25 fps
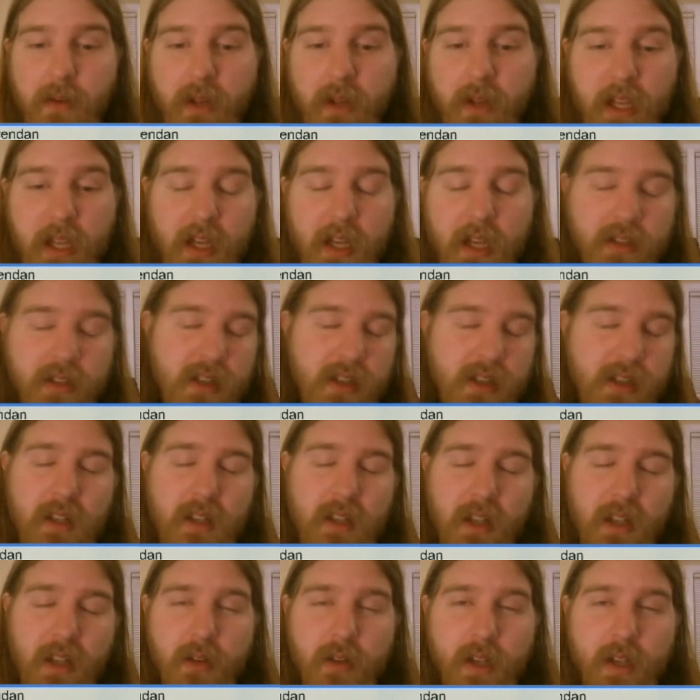Like, actually,
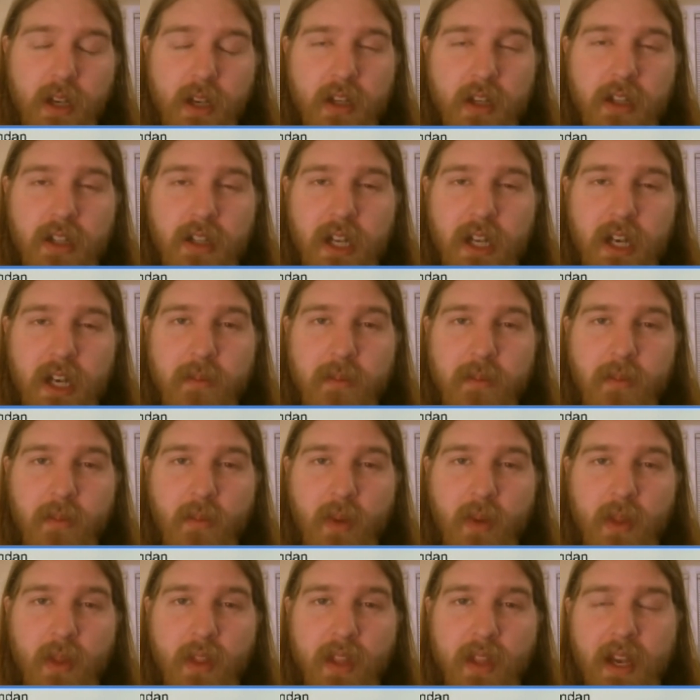Nintendo did a good job
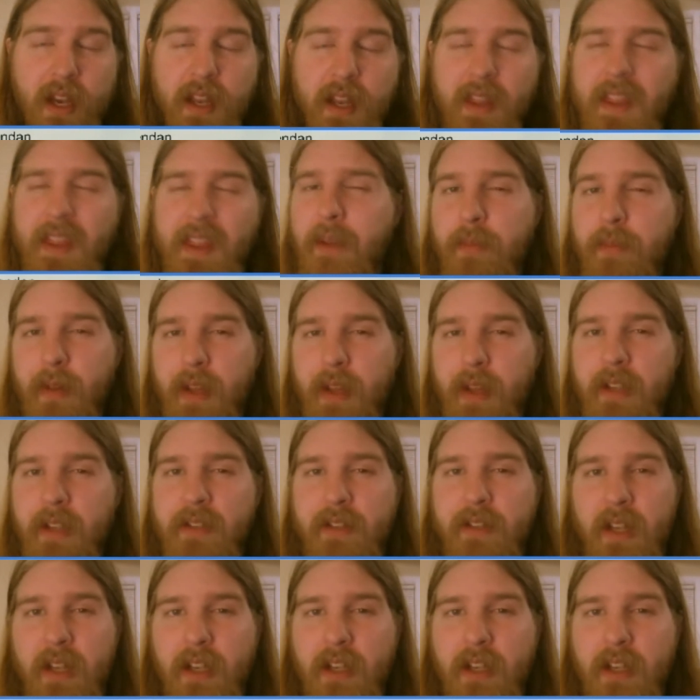with that. I think
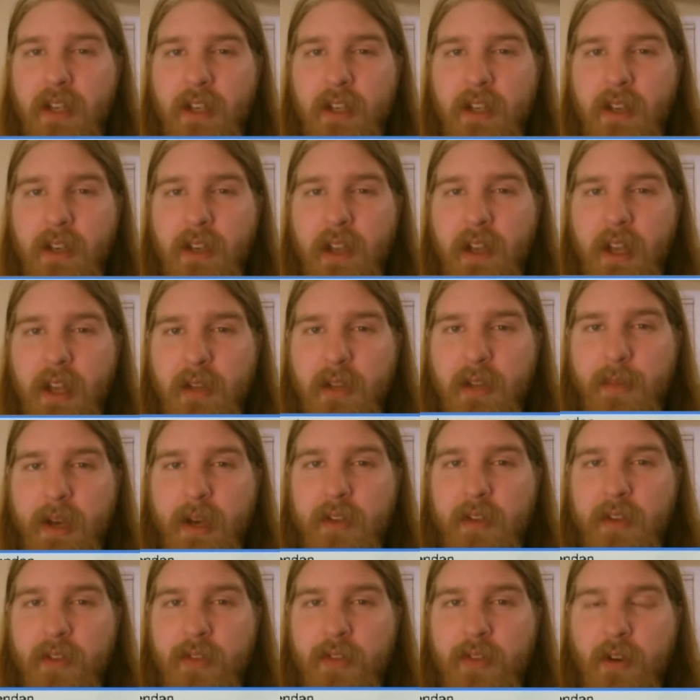PlayStation and
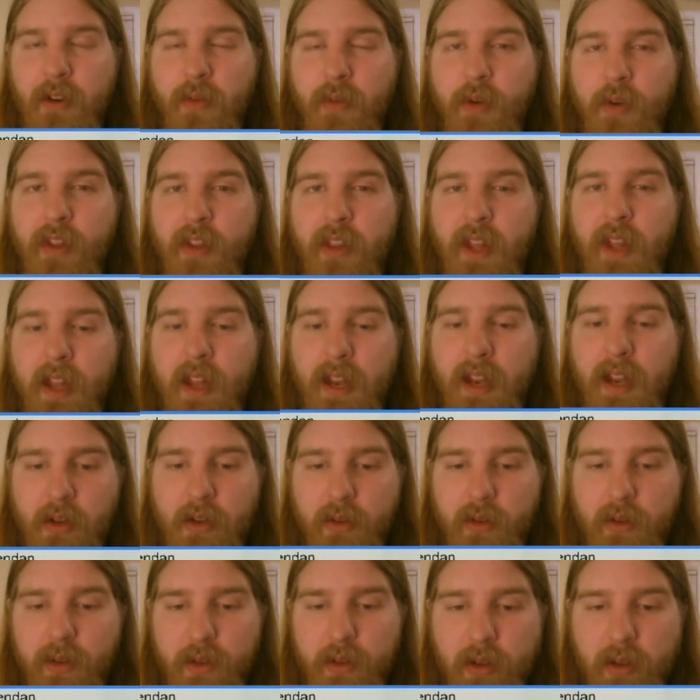Xbox started rolling that
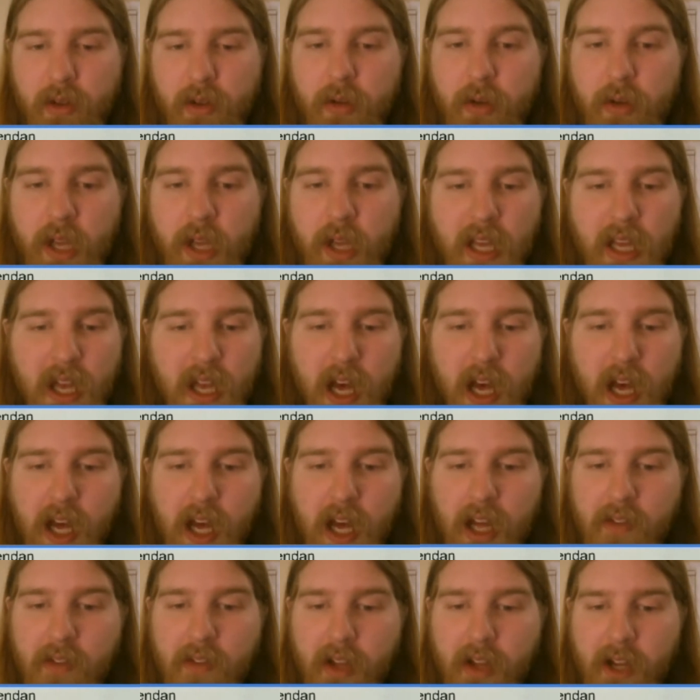out too.
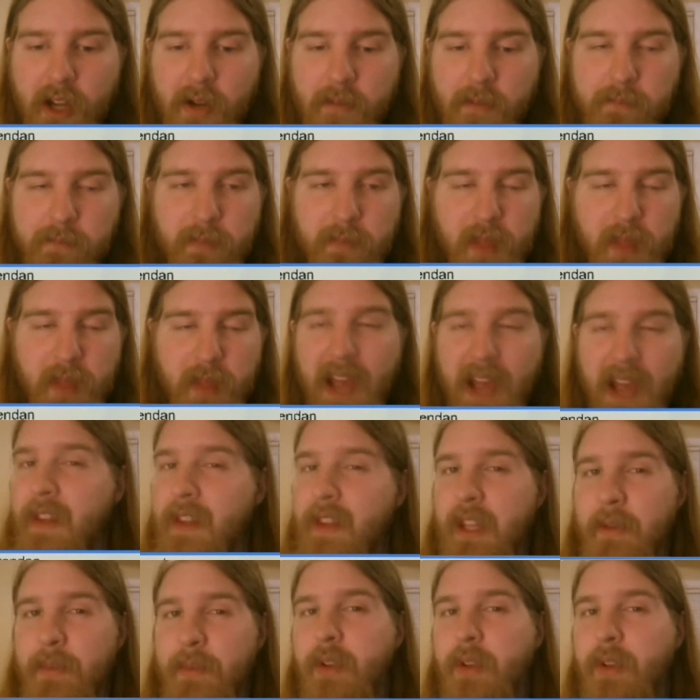Of um, having
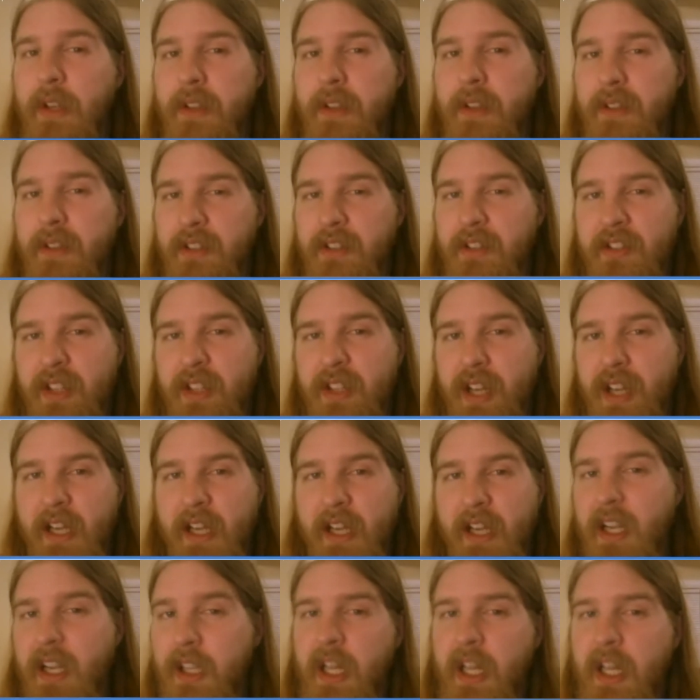the ability to just kind
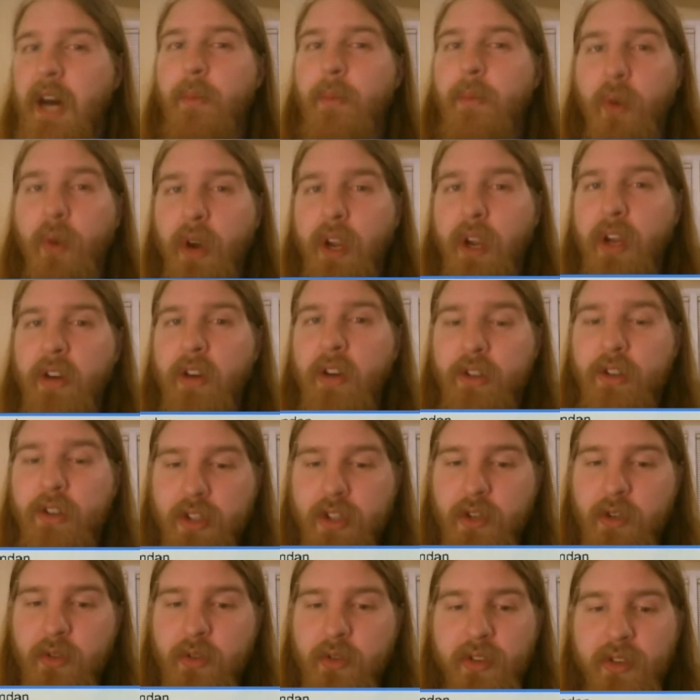of conglomerate all
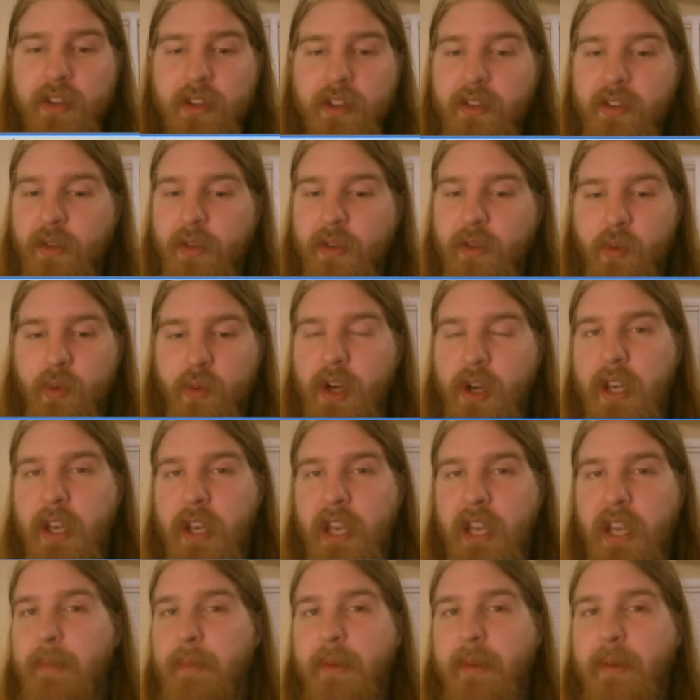shows into
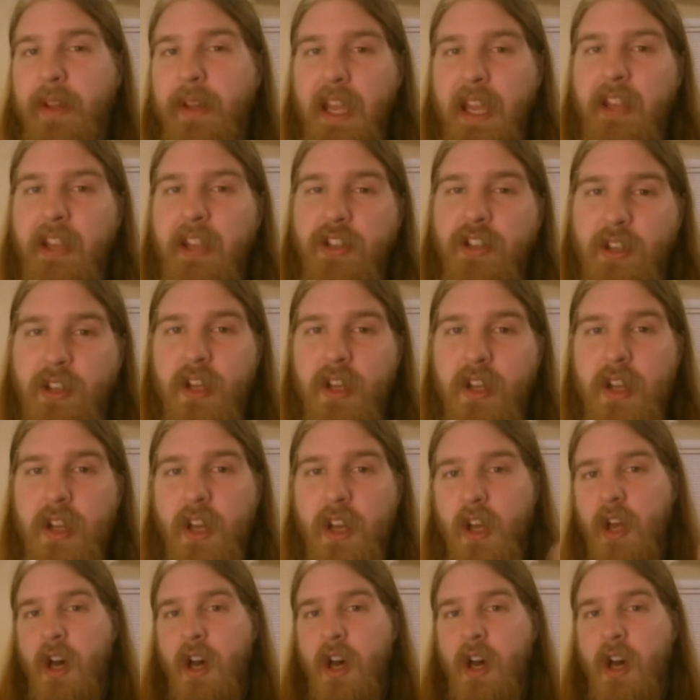one application.